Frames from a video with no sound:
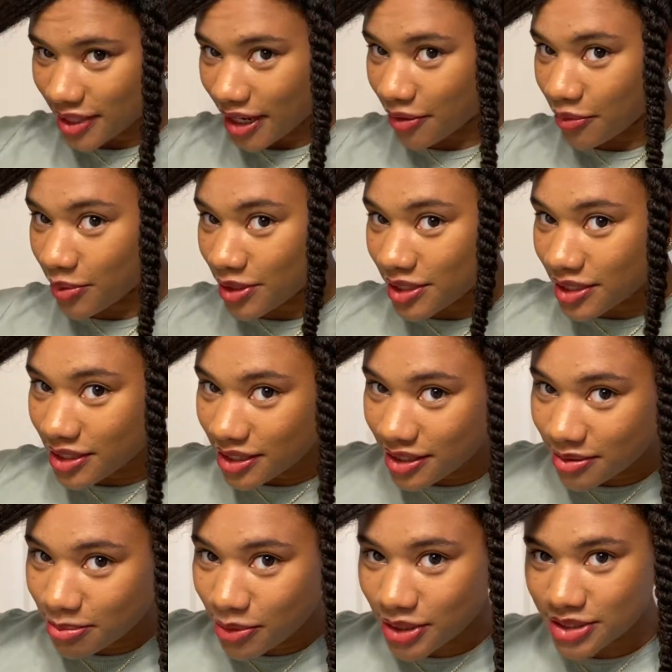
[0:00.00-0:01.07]
I really needed
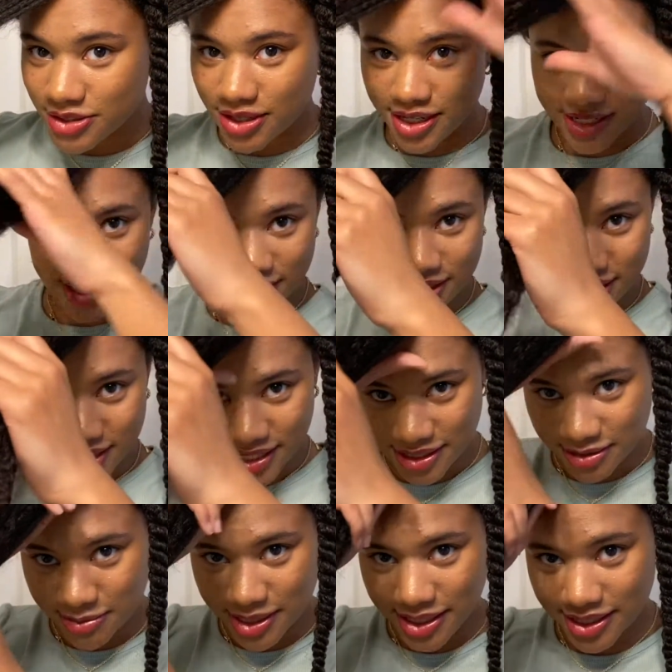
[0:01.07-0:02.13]
moisturizing to
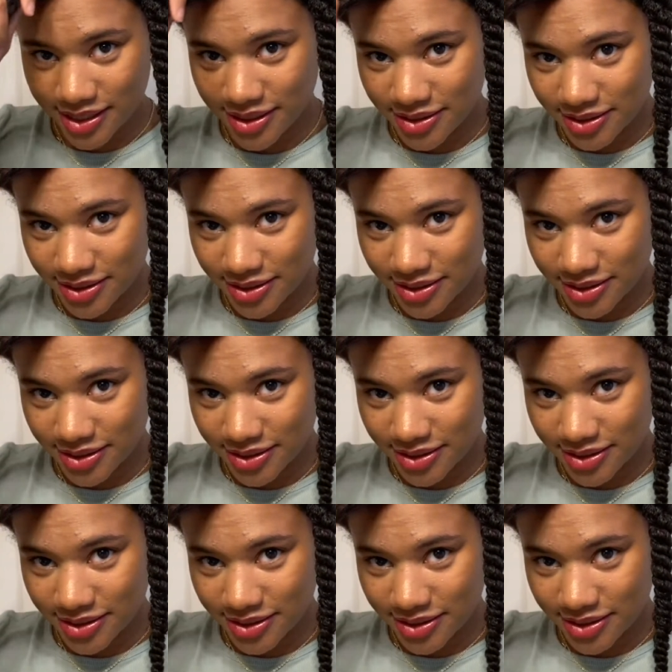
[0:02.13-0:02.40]
tangle my hair.